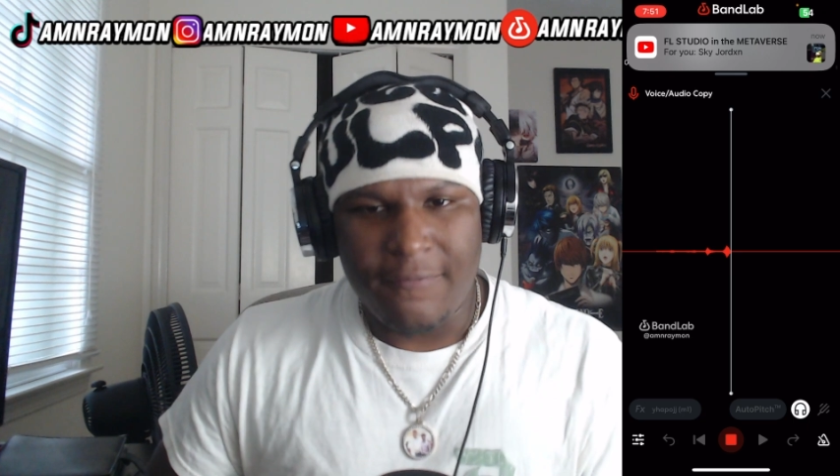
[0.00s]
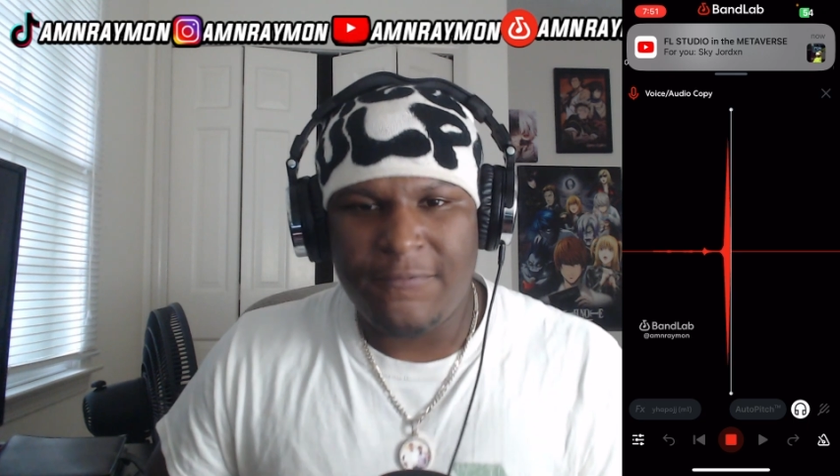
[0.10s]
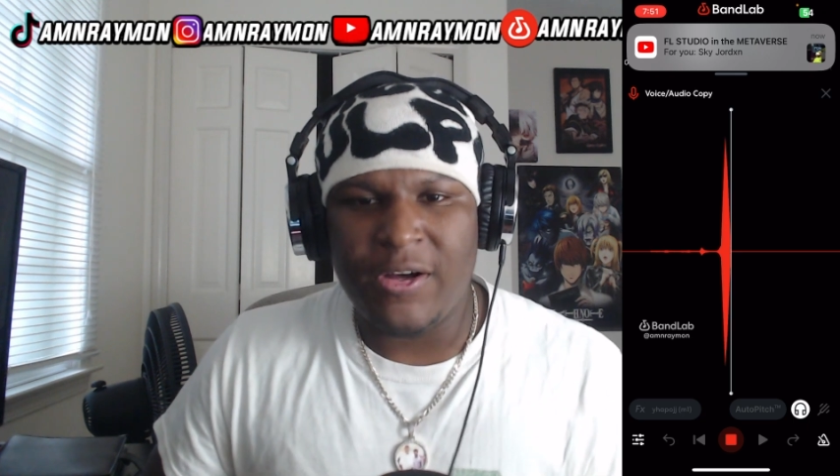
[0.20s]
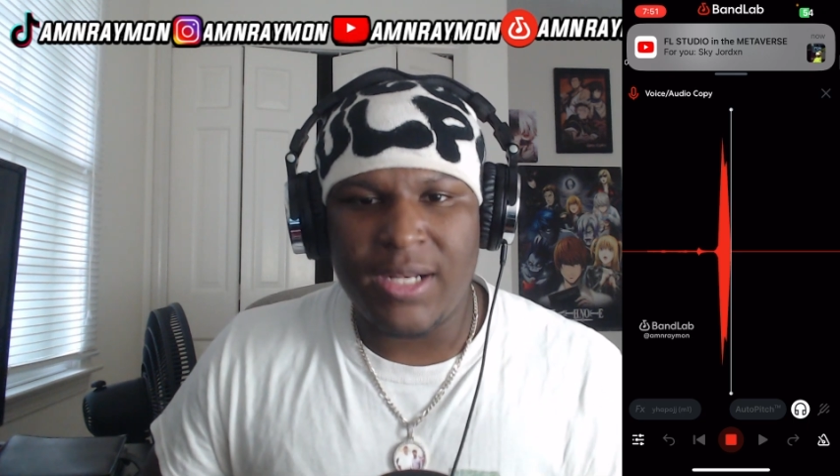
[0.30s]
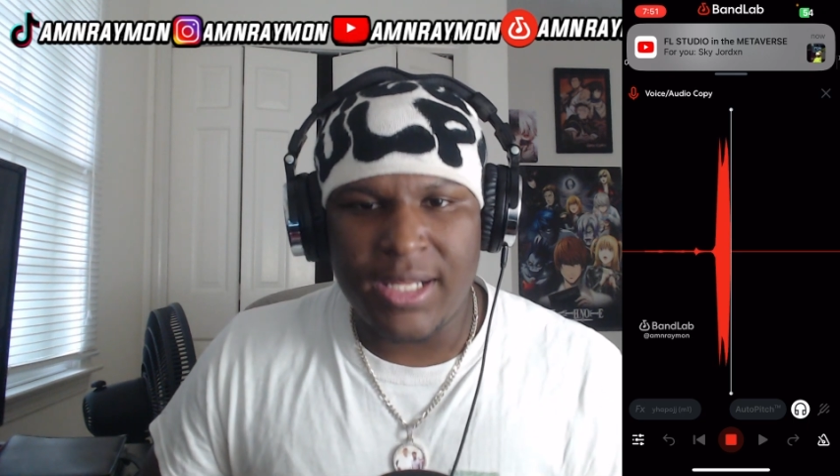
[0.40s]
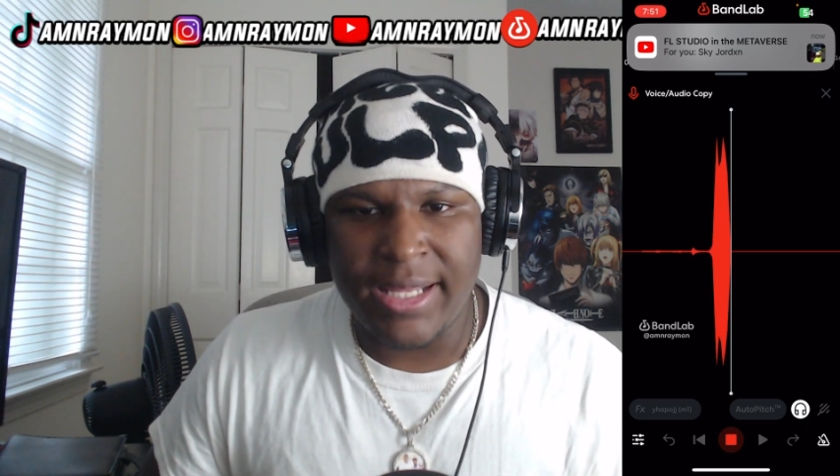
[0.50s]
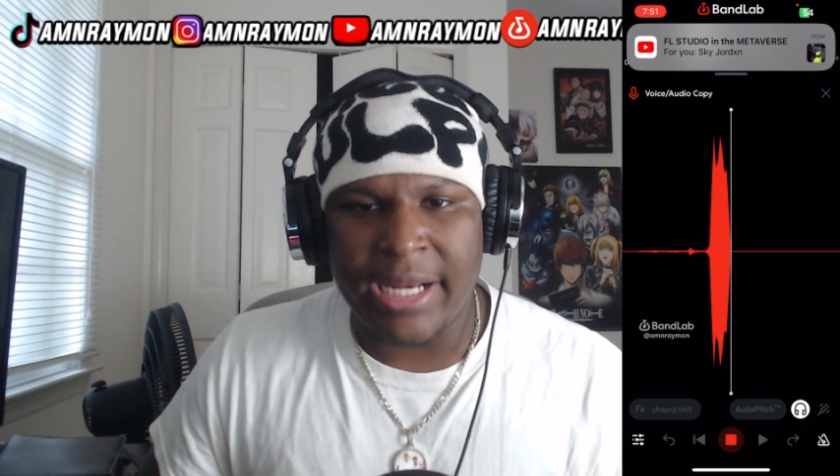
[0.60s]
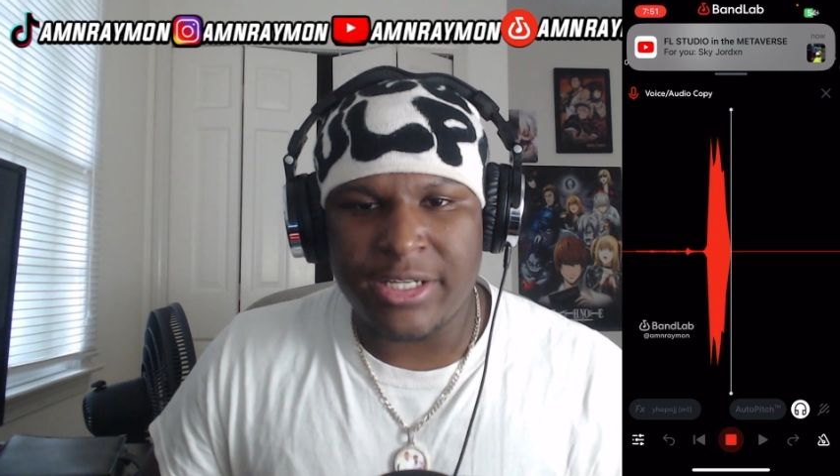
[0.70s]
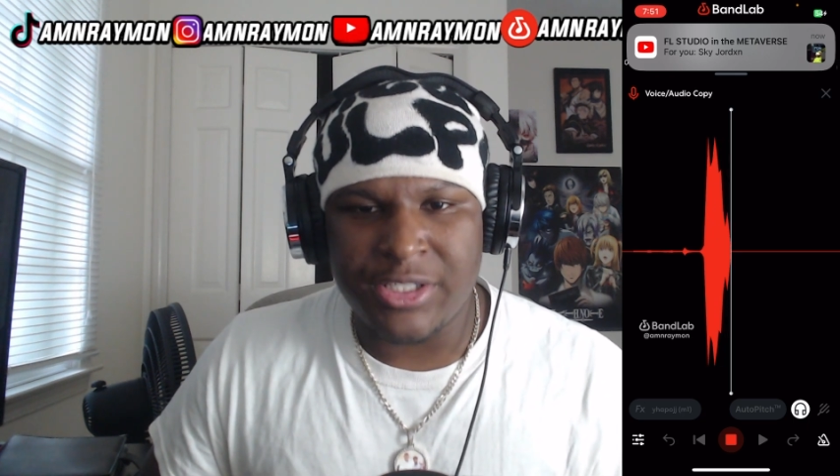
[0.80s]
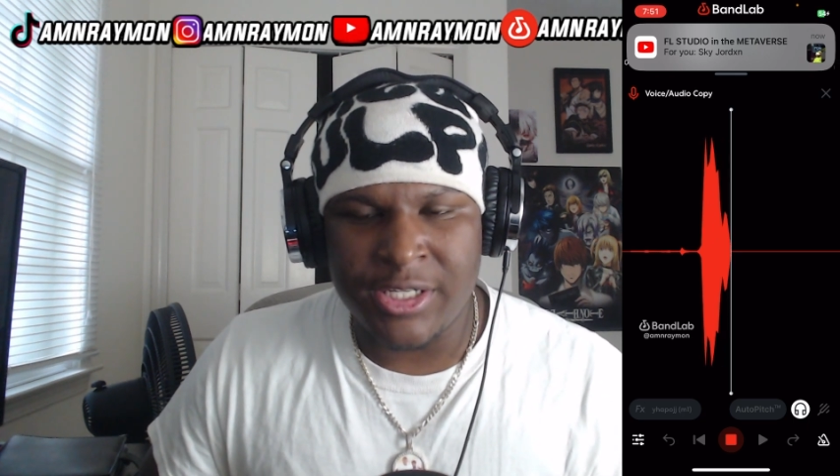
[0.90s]
Full
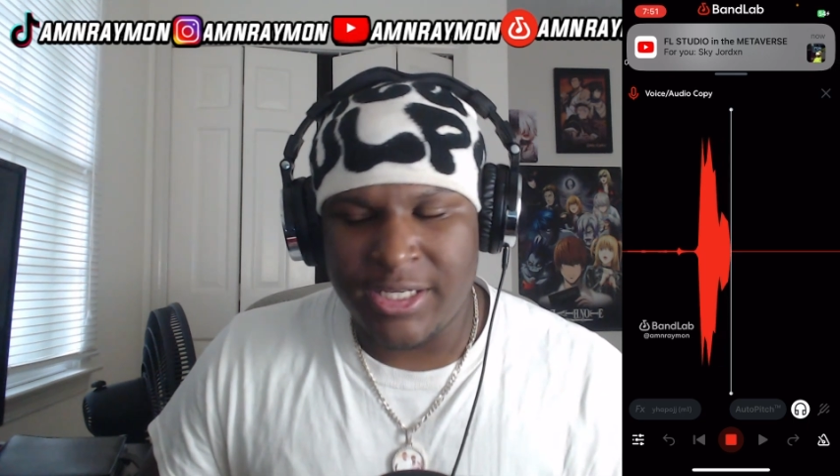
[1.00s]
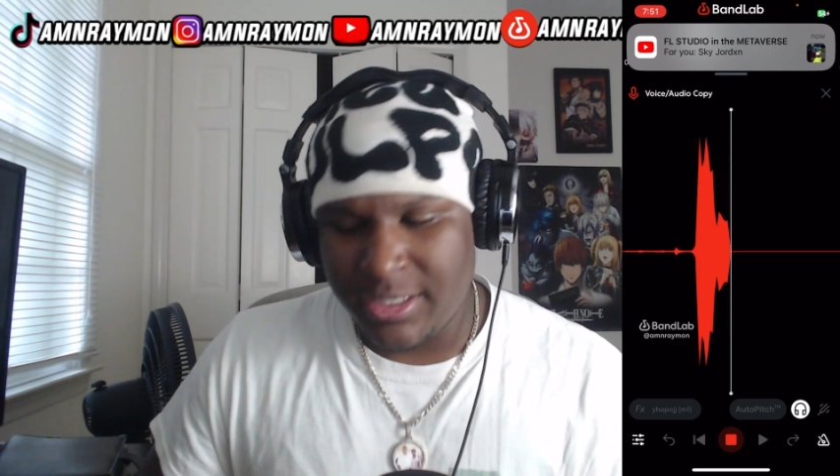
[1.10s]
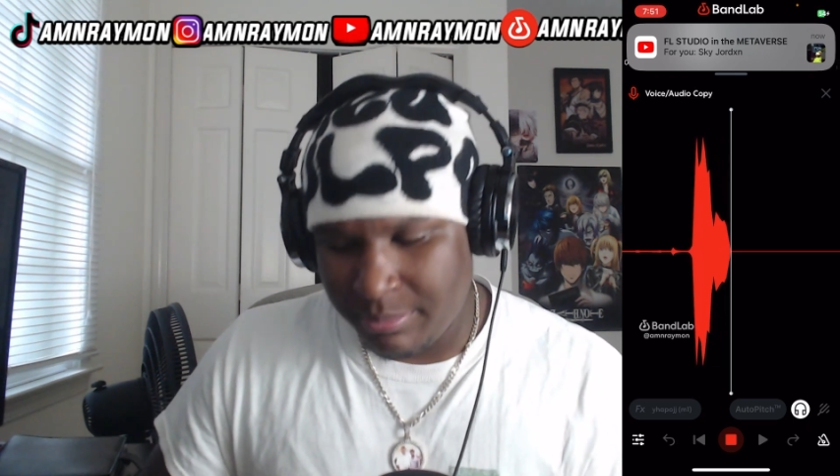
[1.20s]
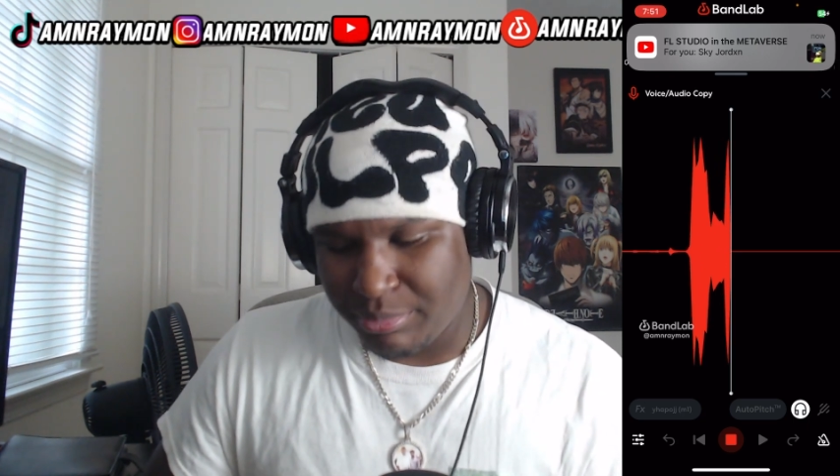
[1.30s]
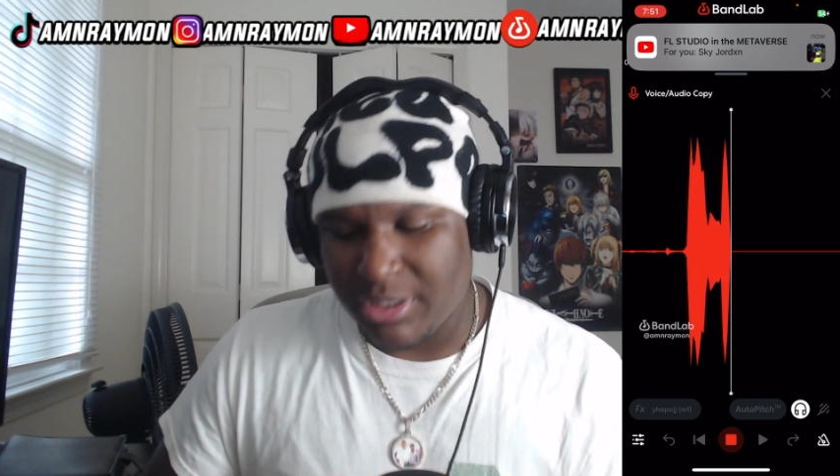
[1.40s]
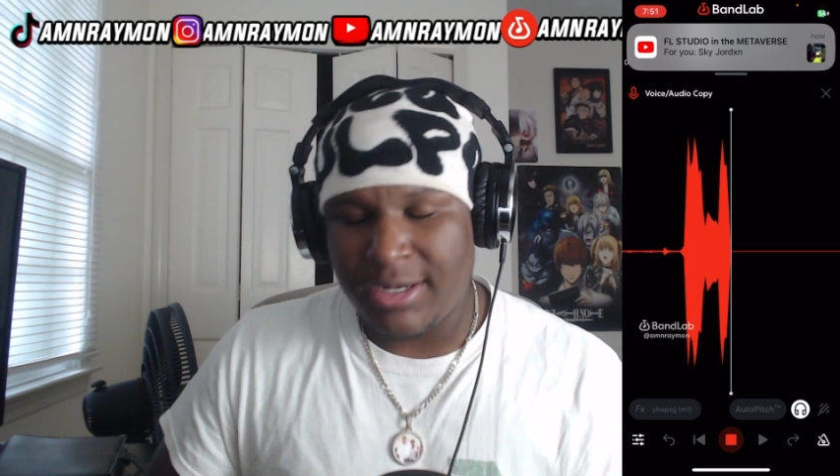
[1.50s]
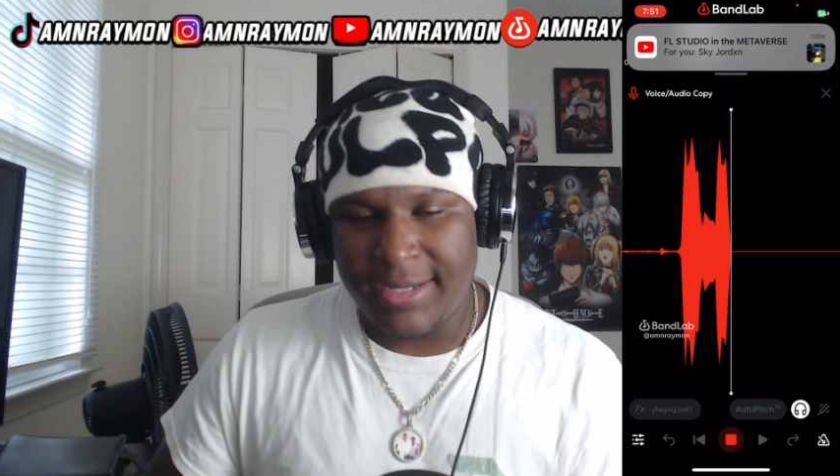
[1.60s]
energy, brown